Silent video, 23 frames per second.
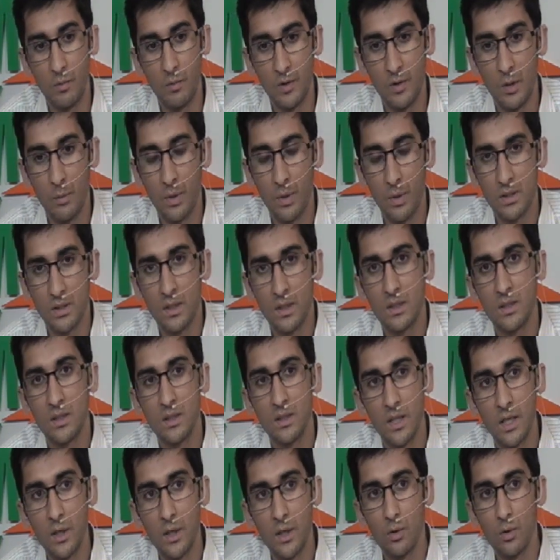with the present
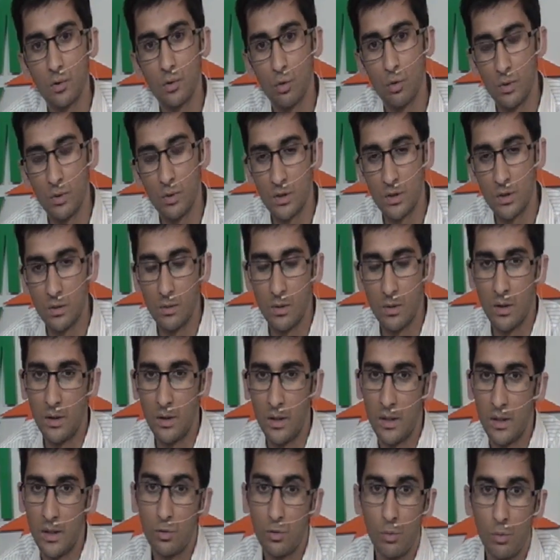scenario, so much uh,
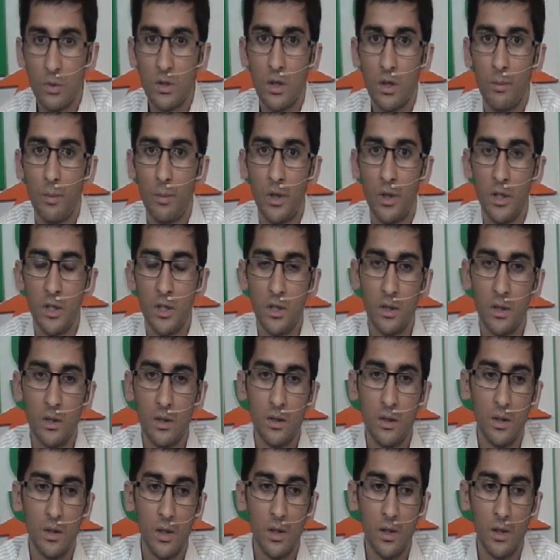there is so much
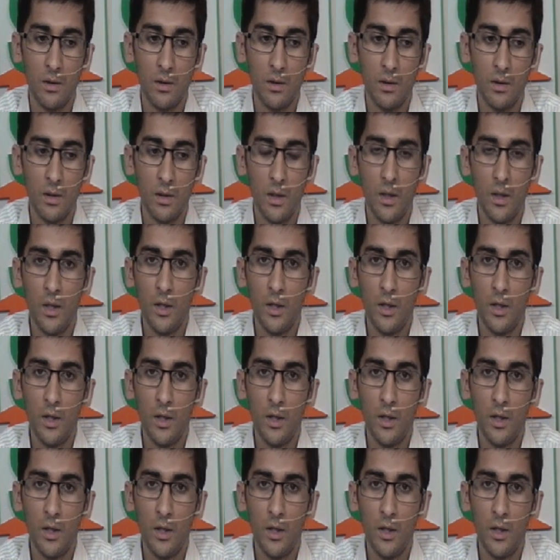competition, and